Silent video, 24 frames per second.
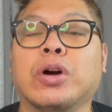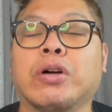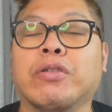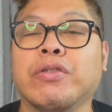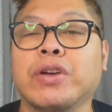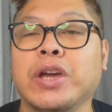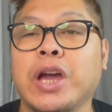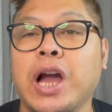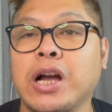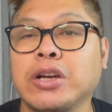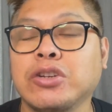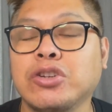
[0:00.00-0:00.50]
a
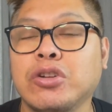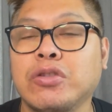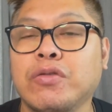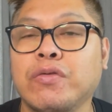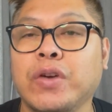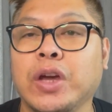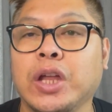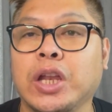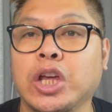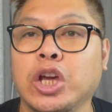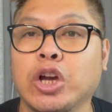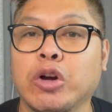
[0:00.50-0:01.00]
reaction
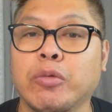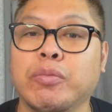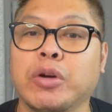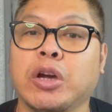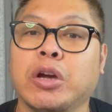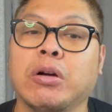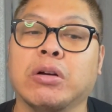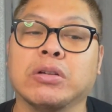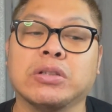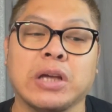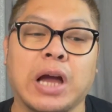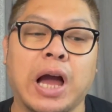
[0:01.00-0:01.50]
video
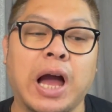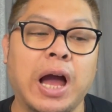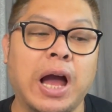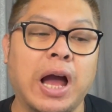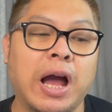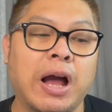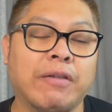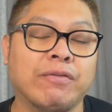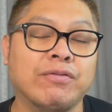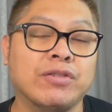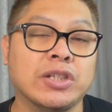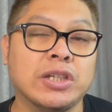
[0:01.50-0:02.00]
because I
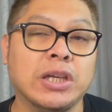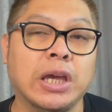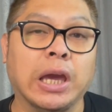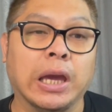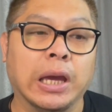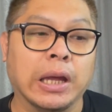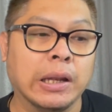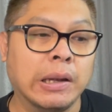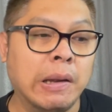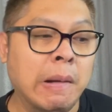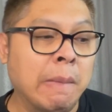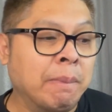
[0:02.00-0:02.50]
have
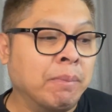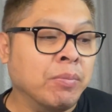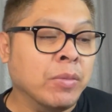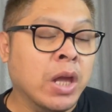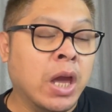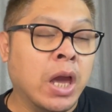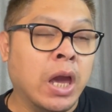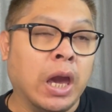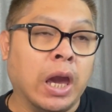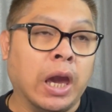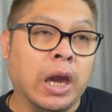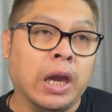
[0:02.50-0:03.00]
seen
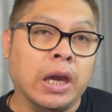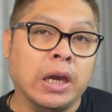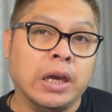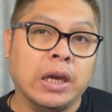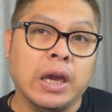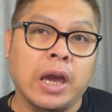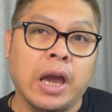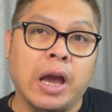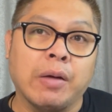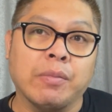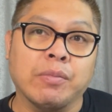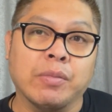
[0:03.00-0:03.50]

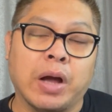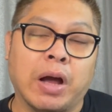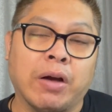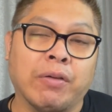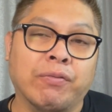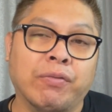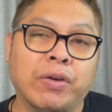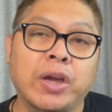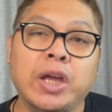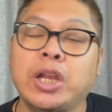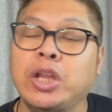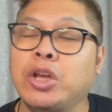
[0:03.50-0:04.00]
a
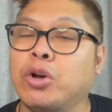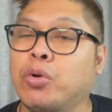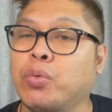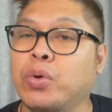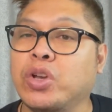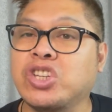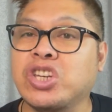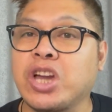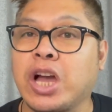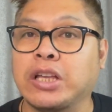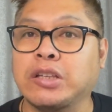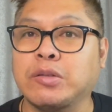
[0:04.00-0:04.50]
video
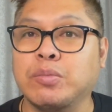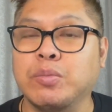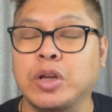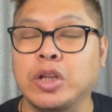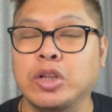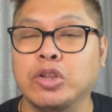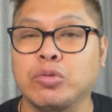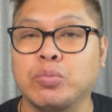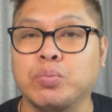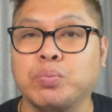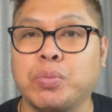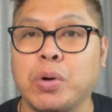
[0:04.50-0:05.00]
which has
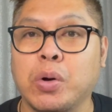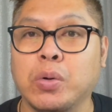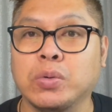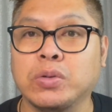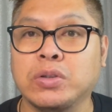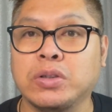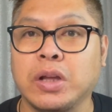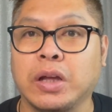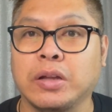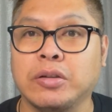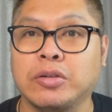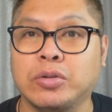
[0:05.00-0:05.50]
been
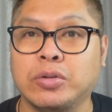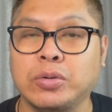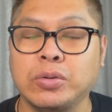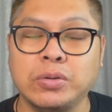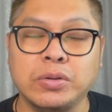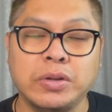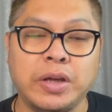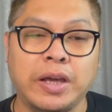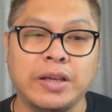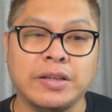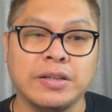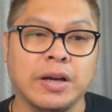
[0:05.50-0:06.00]
posted
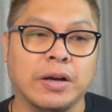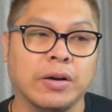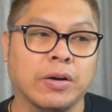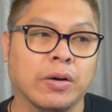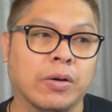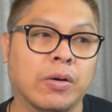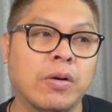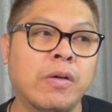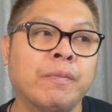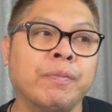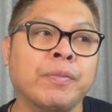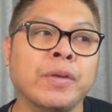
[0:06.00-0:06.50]
2 days
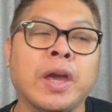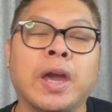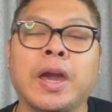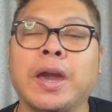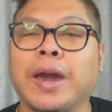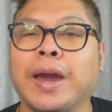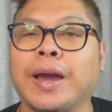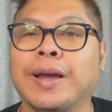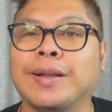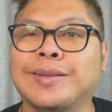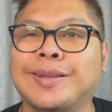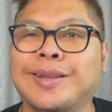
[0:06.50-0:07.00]
ago,
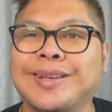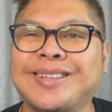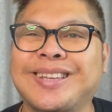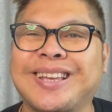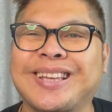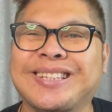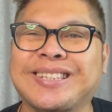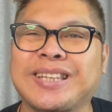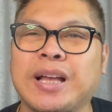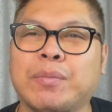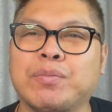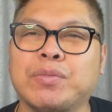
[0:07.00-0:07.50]
and this
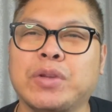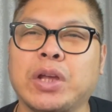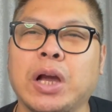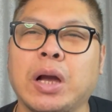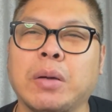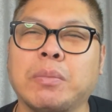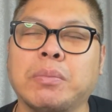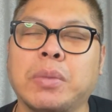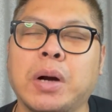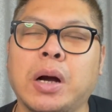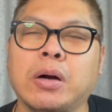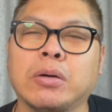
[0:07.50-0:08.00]
is something
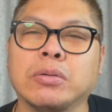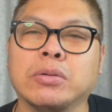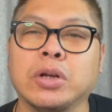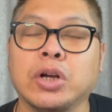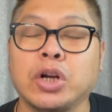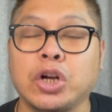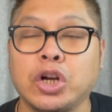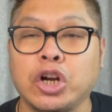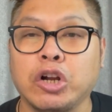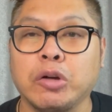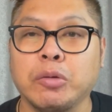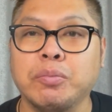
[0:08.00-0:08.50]
about
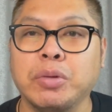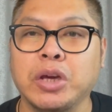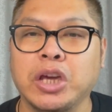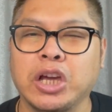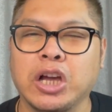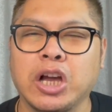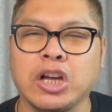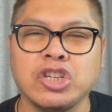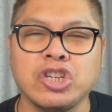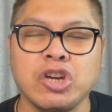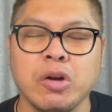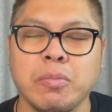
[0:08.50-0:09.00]
her
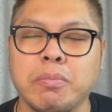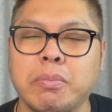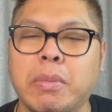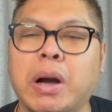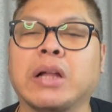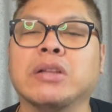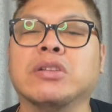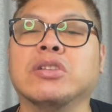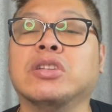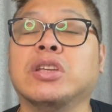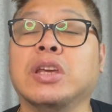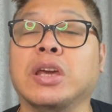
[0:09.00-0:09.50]
being a
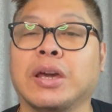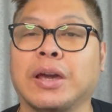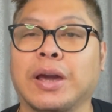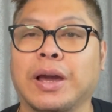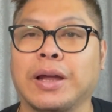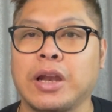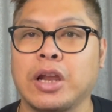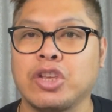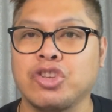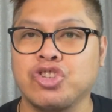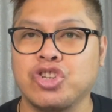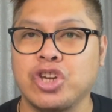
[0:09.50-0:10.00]
shamanic
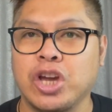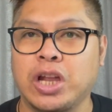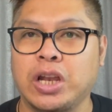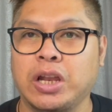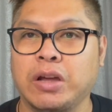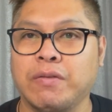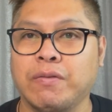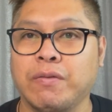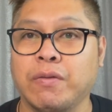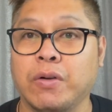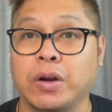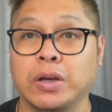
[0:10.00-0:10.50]
and
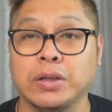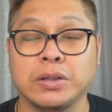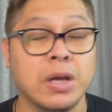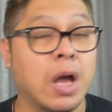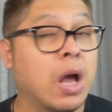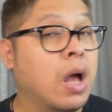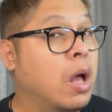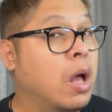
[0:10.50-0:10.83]
angelic voice.